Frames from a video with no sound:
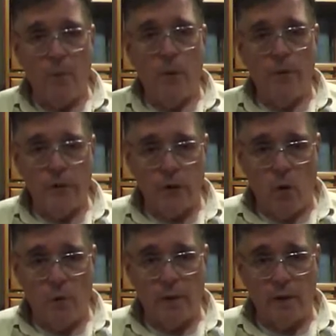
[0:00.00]
poets took
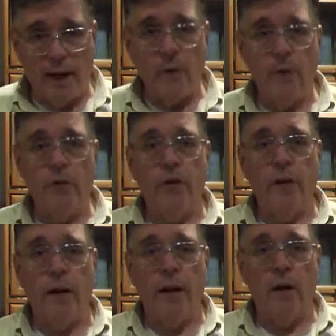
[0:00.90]
over the language
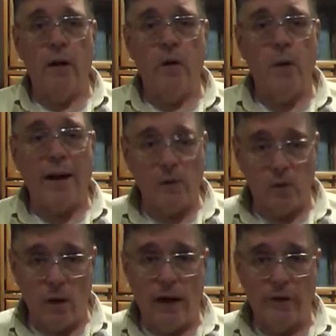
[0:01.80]
and
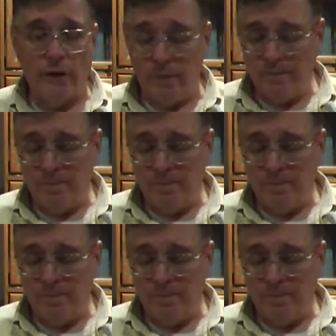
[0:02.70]
regularized it,